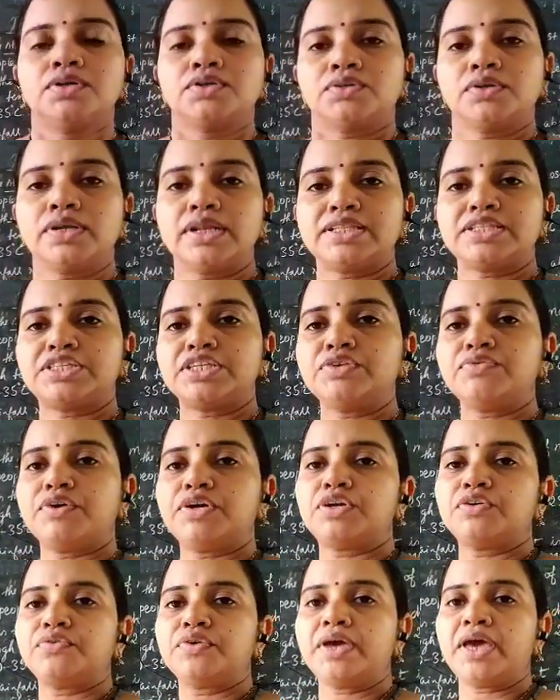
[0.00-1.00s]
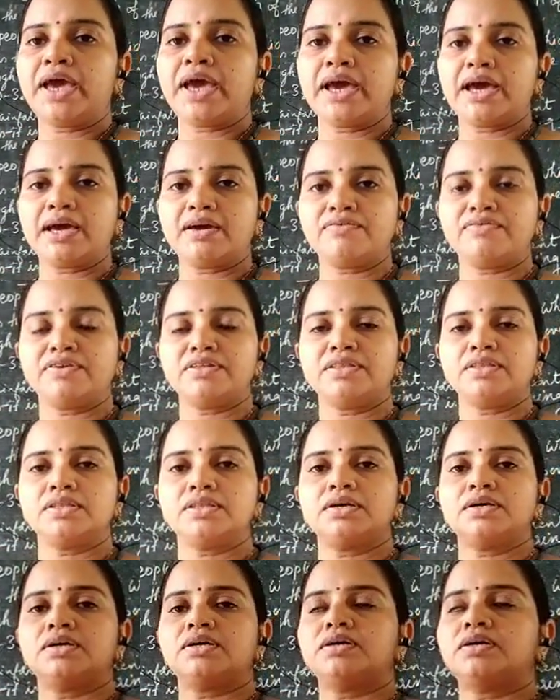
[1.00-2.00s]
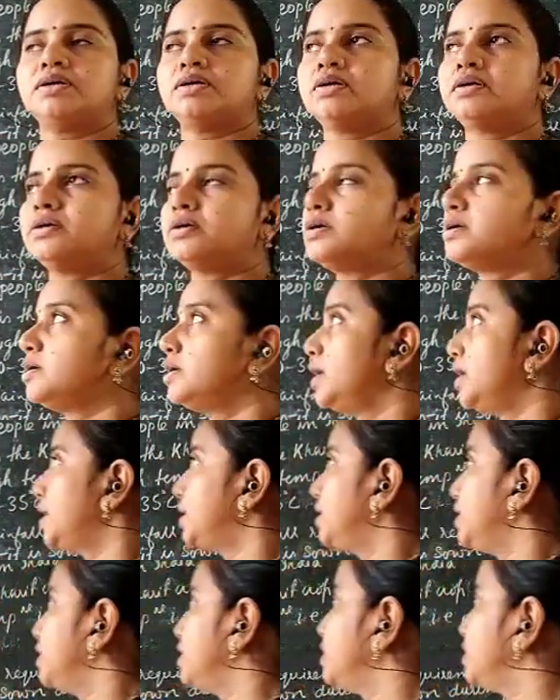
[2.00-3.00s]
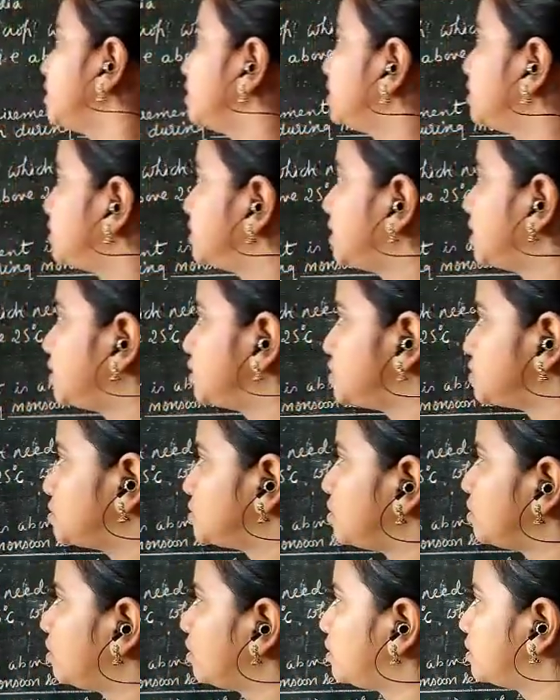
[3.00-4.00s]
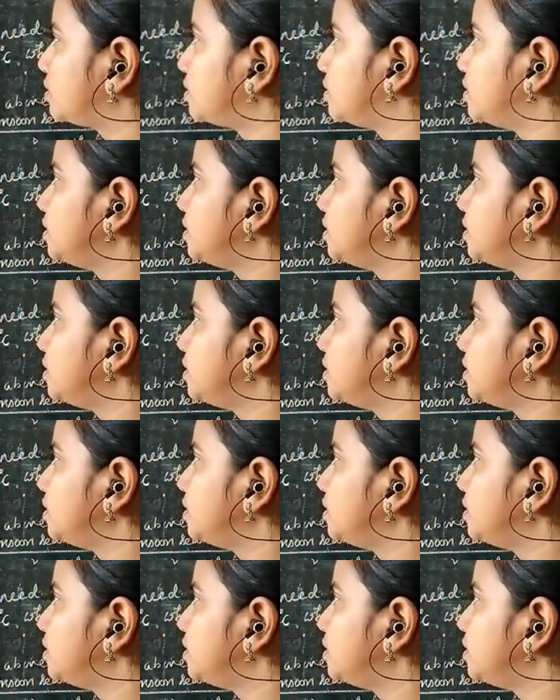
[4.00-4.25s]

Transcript: so let's see what do we have in the heading, that is your